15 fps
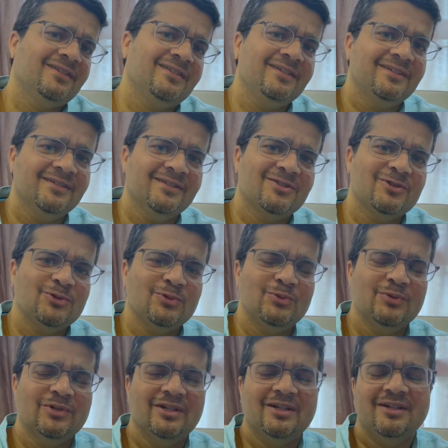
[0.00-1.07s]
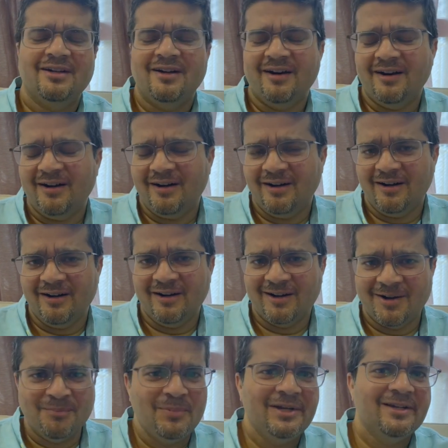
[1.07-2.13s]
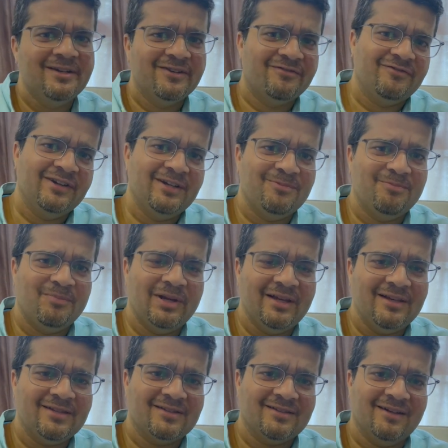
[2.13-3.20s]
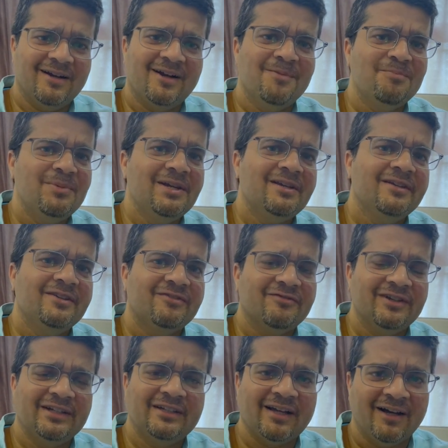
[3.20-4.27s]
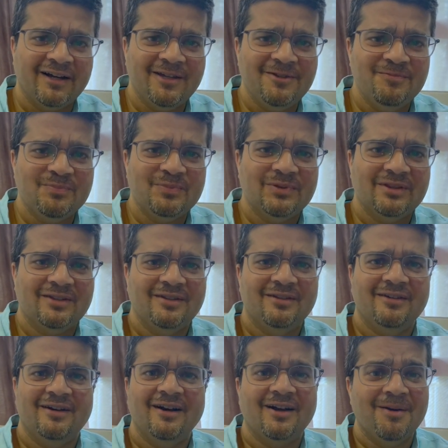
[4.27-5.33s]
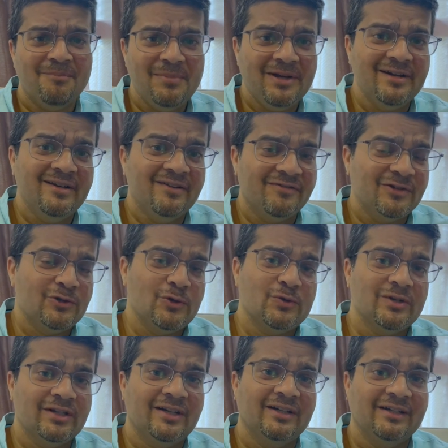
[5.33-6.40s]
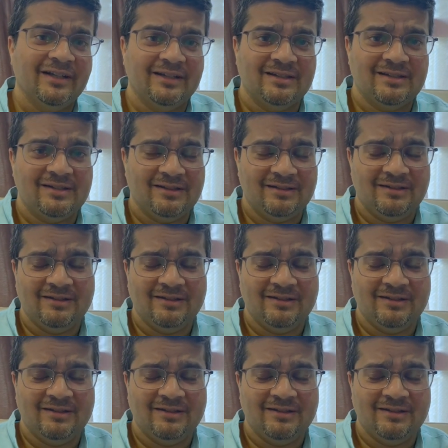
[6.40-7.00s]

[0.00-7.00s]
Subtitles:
readers to a completely different place, a completely different time, a completely different social context.